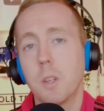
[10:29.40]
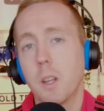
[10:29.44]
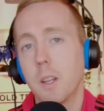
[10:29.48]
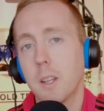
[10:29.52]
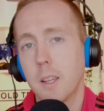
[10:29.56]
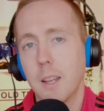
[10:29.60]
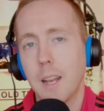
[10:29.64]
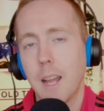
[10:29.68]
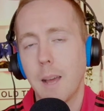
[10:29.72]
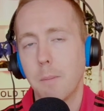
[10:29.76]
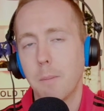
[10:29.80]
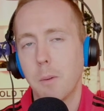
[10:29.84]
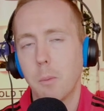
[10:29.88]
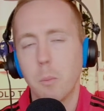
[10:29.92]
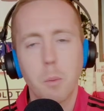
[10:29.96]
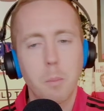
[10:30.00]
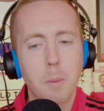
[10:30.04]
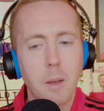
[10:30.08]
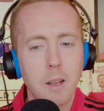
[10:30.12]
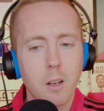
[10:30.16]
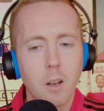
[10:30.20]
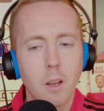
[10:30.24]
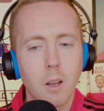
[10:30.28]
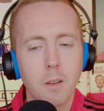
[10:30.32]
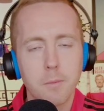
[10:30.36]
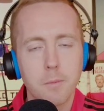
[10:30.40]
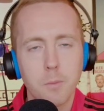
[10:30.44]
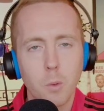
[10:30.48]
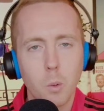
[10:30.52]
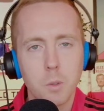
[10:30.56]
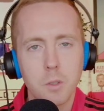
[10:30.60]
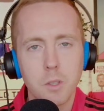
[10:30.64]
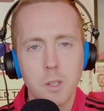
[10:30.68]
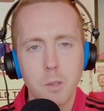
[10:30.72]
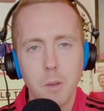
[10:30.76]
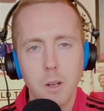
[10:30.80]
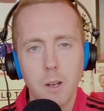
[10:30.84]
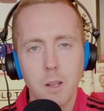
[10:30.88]
something in Amad. We paid like
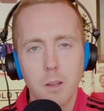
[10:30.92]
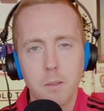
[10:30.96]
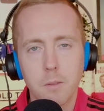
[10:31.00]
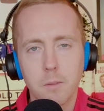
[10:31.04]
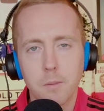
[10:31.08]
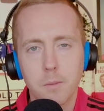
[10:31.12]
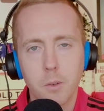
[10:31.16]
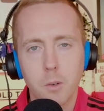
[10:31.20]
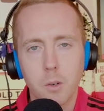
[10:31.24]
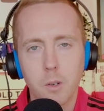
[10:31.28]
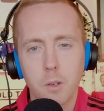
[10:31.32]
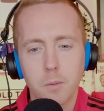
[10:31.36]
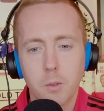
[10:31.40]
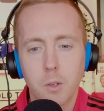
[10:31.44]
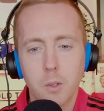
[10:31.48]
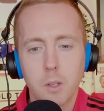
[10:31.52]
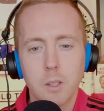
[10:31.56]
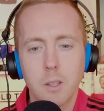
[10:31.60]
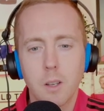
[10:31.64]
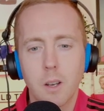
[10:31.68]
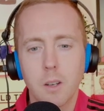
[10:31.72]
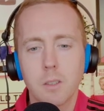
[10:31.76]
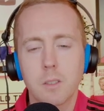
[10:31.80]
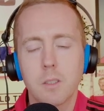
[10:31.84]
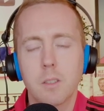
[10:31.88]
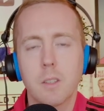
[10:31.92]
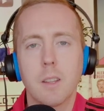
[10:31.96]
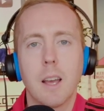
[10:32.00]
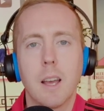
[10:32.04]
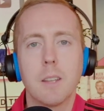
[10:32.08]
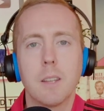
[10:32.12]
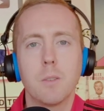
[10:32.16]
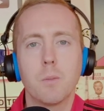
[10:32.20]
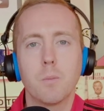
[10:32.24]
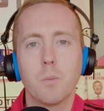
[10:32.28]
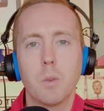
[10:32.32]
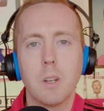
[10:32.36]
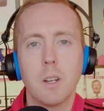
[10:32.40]
forty million for, for a youngster that
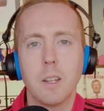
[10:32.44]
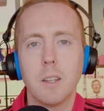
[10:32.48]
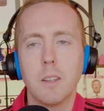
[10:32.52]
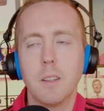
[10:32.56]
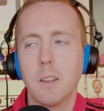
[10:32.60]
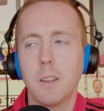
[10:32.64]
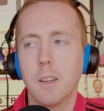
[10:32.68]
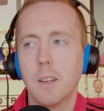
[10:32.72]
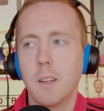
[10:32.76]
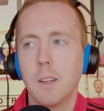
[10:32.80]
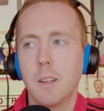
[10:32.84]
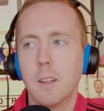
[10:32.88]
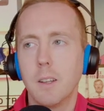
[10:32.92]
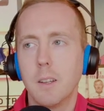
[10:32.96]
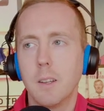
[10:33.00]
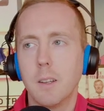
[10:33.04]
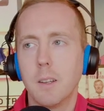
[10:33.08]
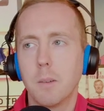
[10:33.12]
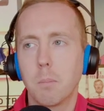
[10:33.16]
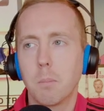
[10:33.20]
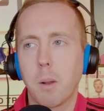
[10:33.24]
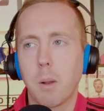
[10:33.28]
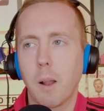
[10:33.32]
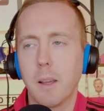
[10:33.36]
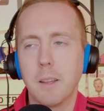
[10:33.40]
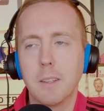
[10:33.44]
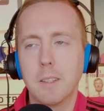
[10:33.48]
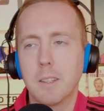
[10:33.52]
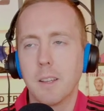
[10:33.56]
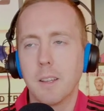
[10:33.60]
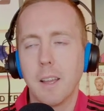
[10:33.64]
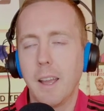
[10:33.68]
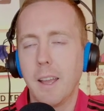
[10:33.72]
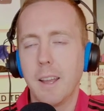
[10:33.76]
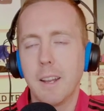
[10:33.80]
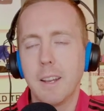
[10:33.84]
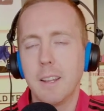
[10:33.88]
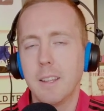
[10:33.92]
hasn't really played
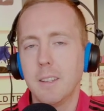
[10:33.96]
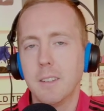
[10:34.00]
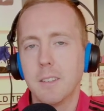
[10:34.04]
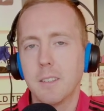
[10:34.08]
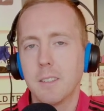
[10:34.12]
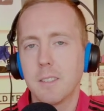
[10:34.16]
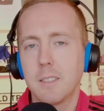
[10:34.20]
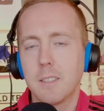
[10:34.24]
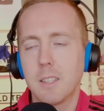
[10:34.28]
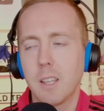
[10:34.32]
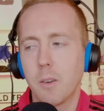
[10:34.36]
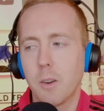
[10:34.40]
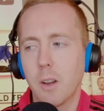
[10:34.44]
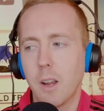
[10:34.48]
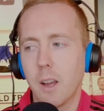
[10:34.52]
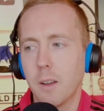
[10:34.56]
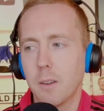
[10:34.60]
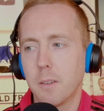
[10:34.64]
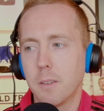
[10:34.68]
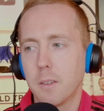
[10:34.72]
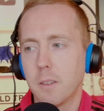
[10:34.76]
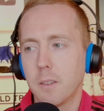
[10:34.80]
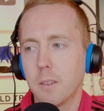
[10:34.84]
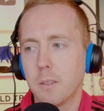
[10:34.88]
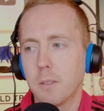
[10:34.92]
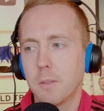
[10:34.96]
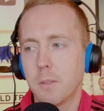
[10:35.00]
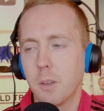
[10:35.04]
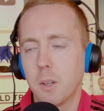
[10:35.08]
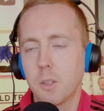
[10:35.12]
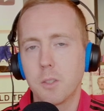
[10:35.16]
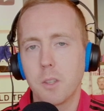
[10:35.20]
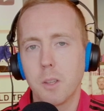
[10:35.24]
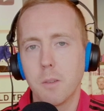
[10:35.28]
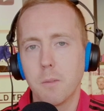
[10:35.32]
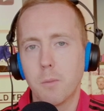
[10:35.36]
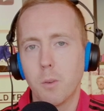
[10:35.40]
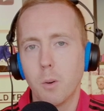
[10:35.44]
any Serie A
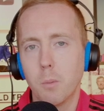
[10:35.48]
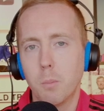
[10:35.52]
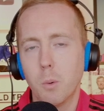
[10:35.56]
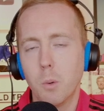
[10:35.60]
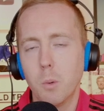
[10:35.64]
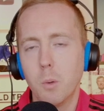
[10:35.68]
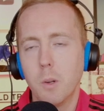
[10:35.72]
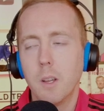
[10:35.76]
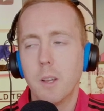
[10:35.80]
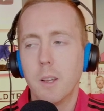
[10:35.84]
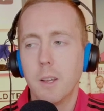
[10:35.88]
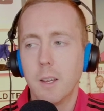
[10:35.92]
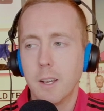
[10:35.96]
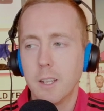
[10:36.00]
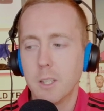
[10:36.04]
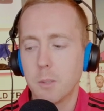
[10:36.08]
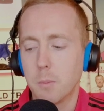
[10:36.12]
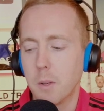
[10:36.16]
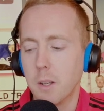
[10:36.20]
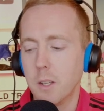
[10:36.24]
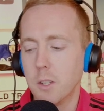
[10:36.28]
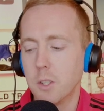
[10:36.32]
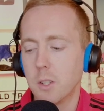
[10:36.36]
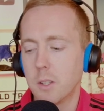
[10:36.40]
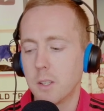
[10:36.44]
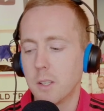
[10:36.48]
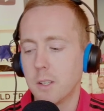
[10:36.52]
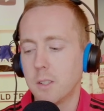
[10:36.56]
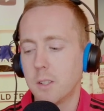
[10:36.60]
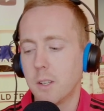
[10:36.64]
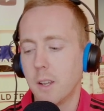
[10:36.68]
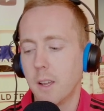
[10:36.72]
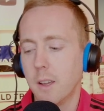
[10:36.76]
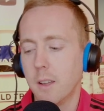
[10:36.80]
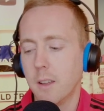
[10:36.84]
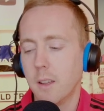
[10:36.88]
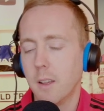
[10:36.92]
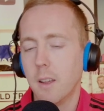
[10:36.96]
first team football. He's been injured this
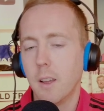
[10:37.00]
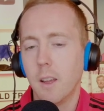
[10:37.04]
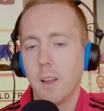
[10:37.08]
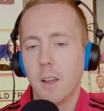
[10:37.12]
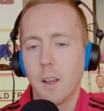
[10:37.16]
year.